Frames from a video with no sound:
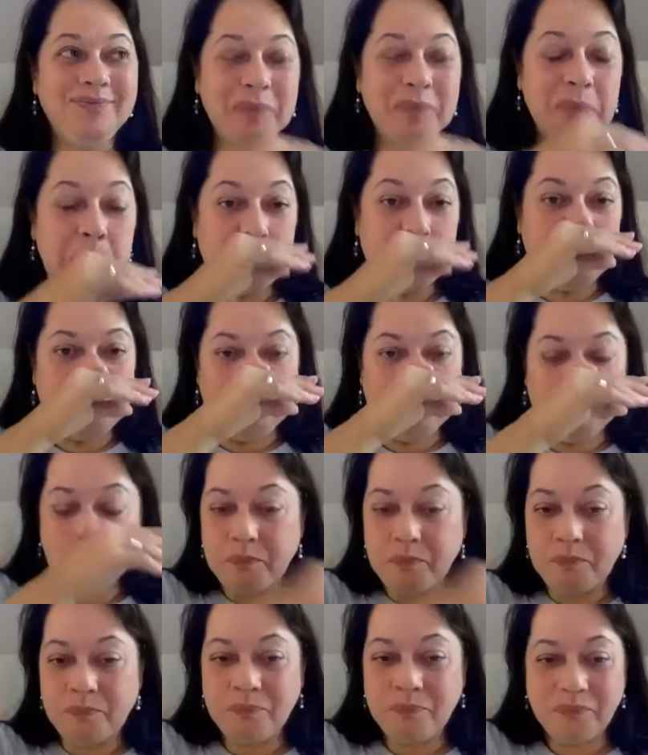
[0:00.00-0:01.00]

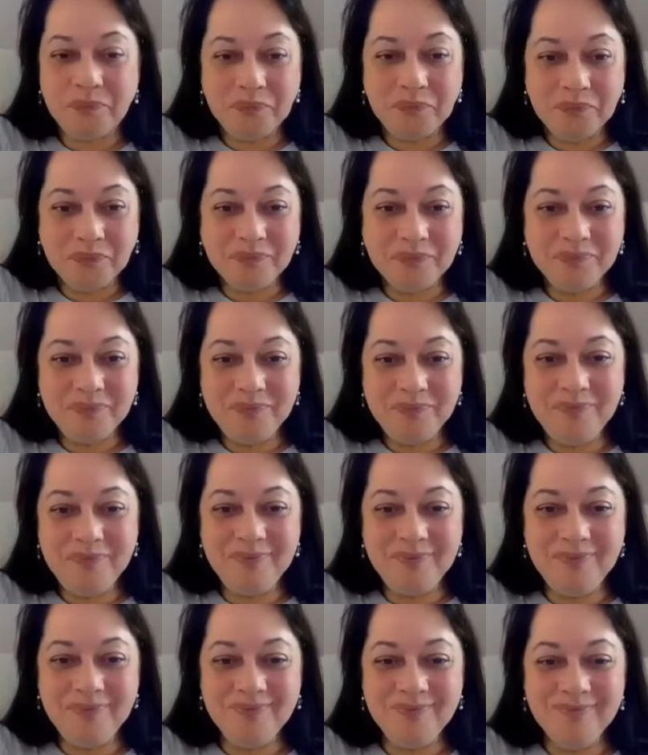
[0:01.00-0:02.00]

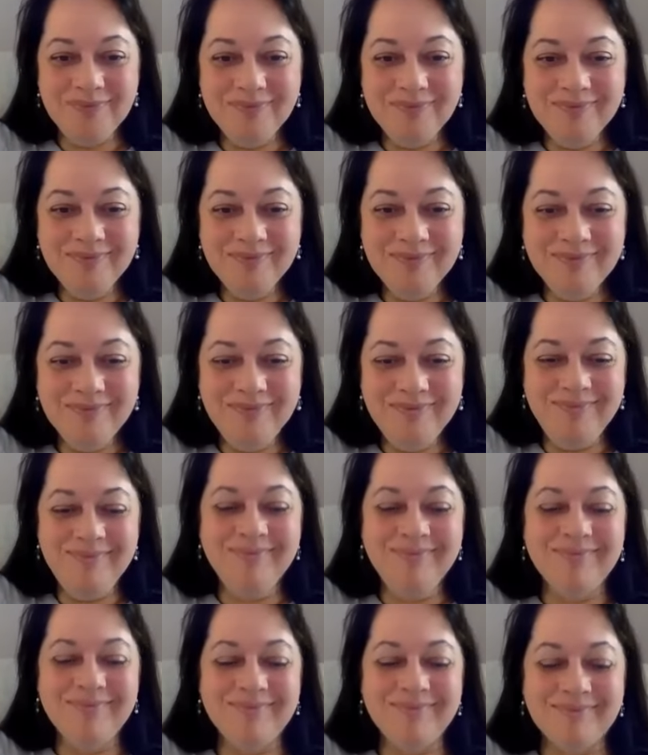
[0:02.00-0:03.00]

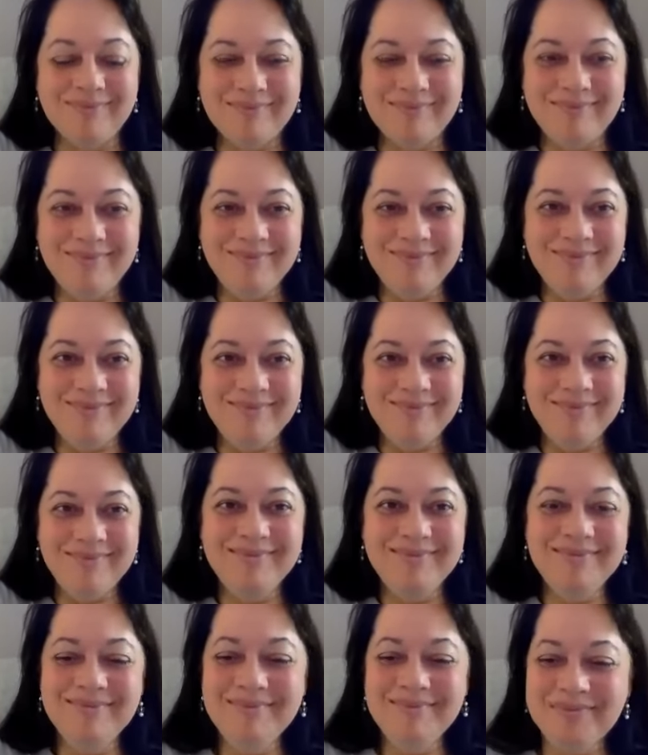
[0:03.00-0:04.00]

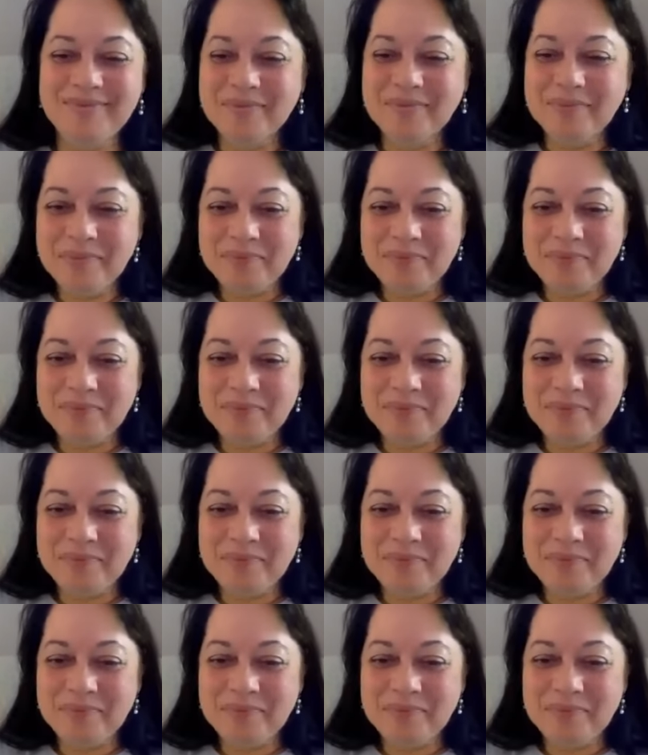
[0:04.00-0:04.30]
[no speech]